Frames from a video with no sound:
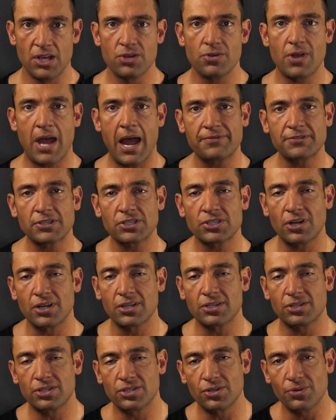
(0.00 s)
You have to
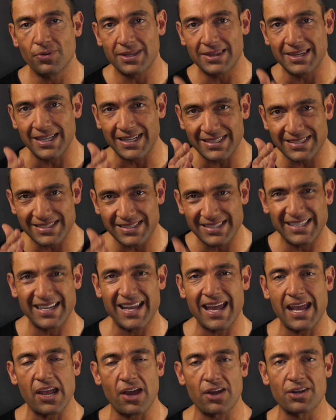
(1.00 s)
start doing things
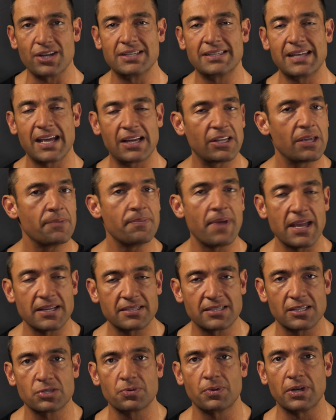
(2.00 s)
today on a daily
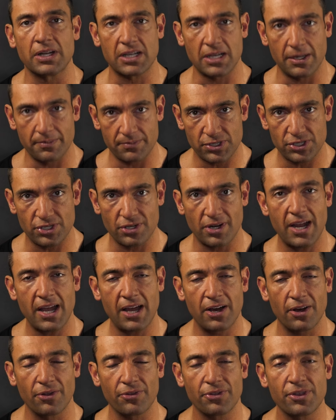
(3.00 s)
basis when it comes to your
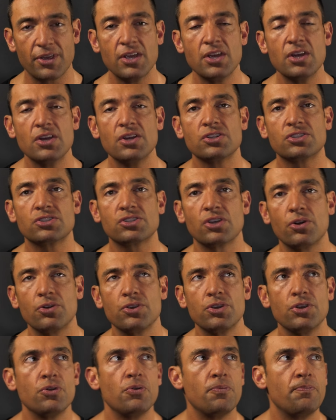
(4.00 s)
health so
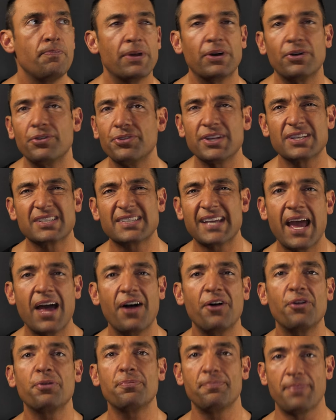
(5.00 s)
you build this
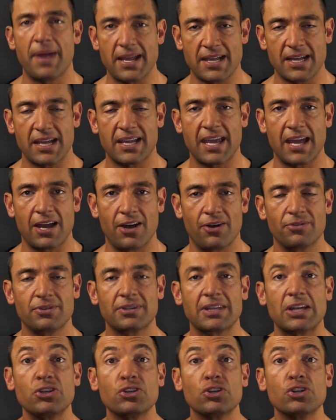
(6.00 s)
health bank
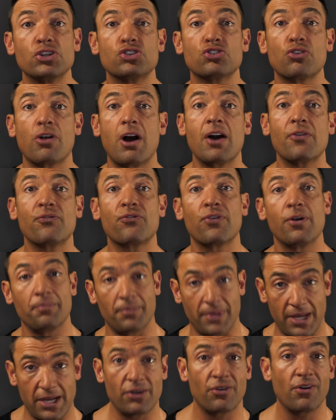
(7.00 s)
account that you could draw
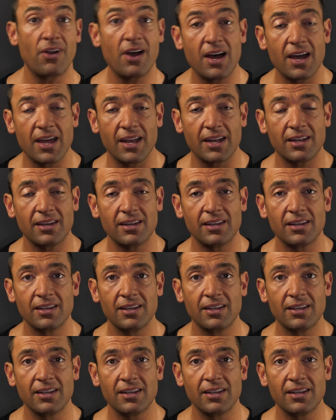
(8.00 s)
from later on.